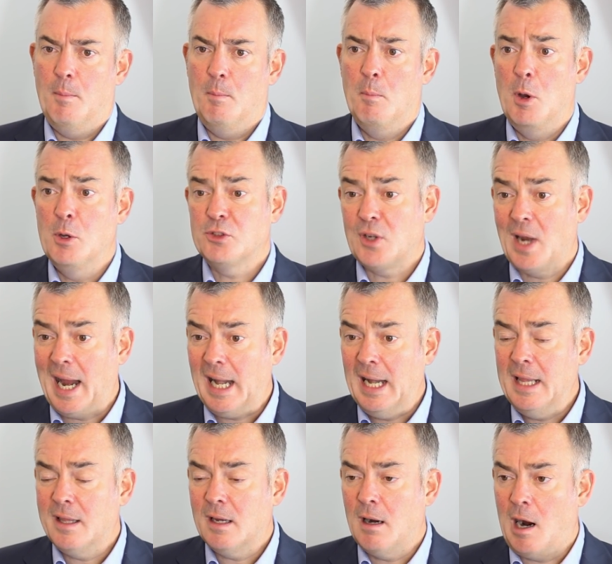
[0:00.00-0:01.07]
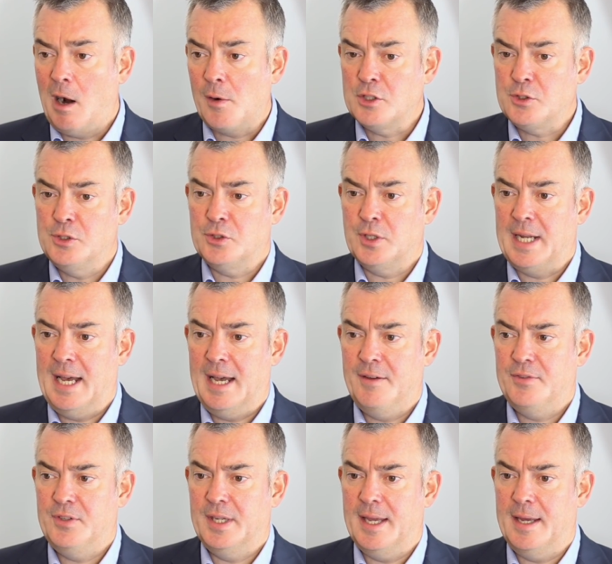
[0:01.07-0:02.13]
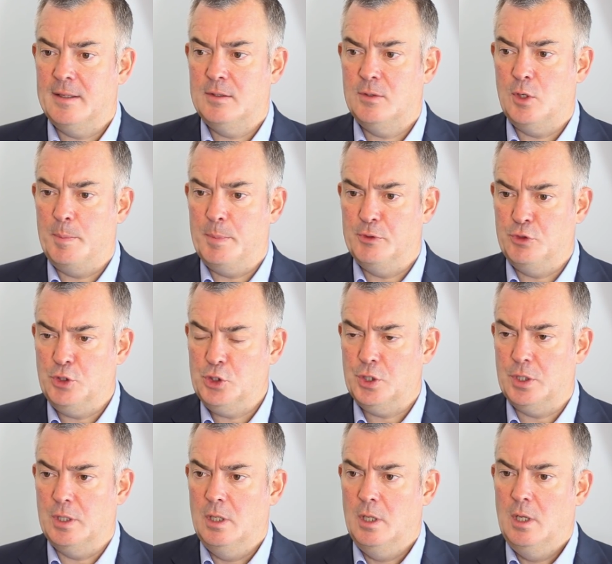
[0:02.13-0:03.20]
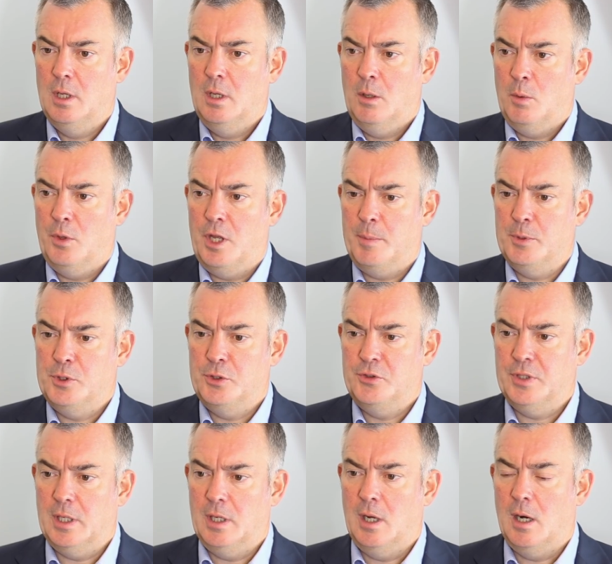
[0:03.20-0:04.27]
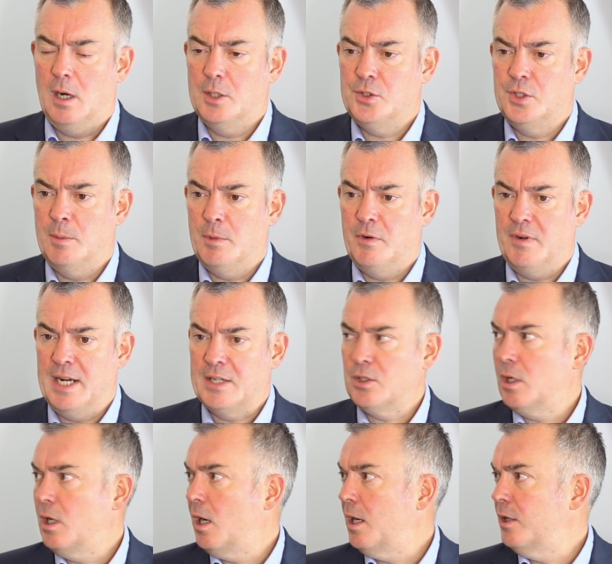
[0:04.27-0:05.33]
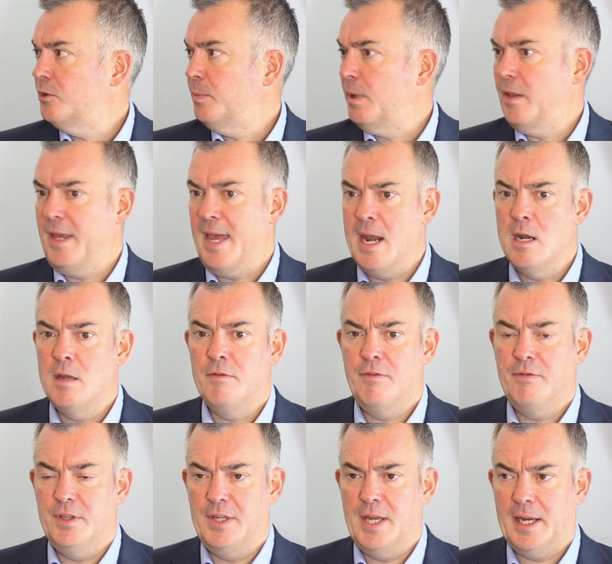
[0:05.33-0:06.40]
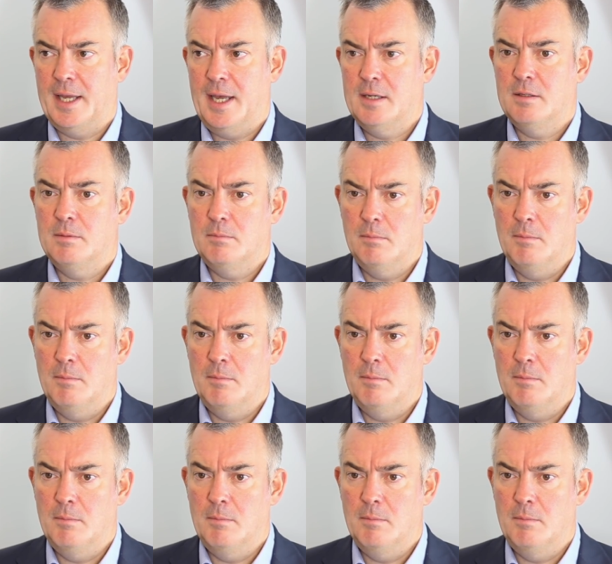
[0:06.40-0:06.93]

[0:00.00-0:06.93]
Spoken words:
Most likely, the car industry is going to have to get to a position where they're producing a large number of electric cars by the end of the decade.